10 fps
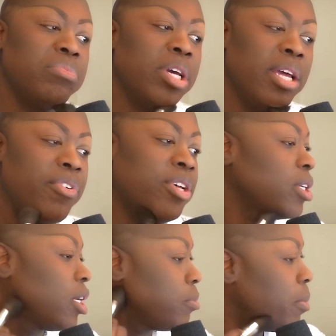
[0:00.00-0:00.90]
It feels
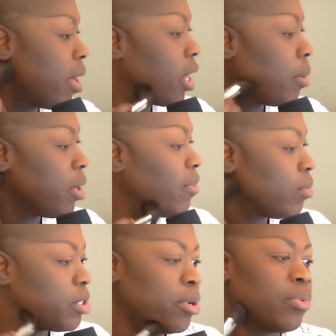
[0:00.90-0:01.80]
good to be back. I mean,
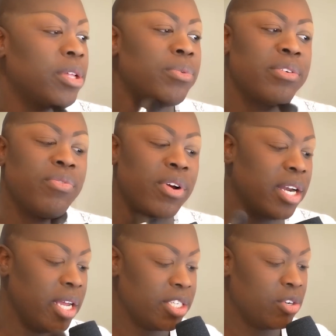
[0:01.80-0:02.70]
everyone's been really, really
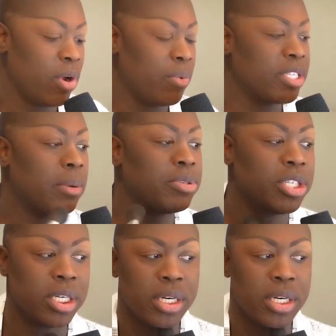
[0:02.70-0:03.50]
friendly. It's a great reception.